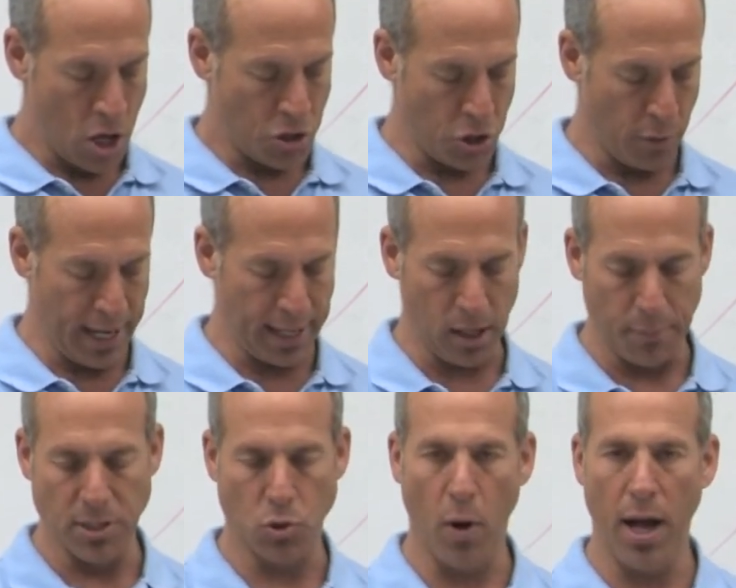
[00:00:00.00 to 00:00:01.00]
to income
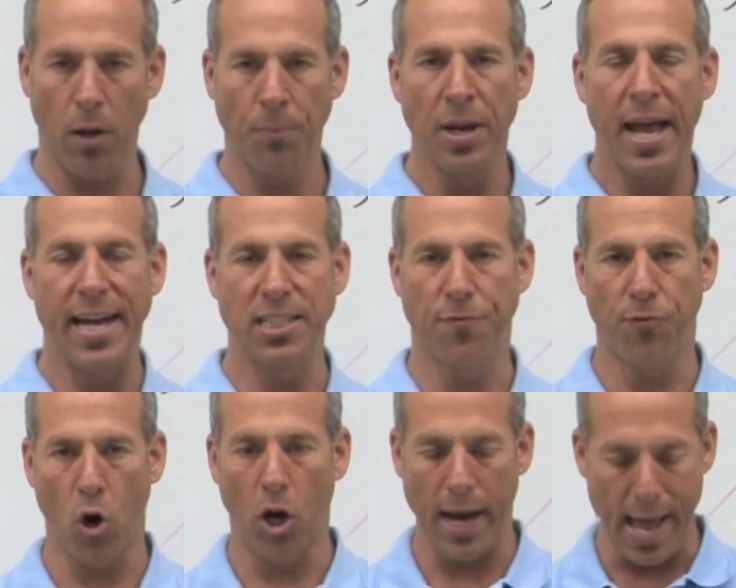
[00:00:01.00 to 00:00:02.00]
as well as far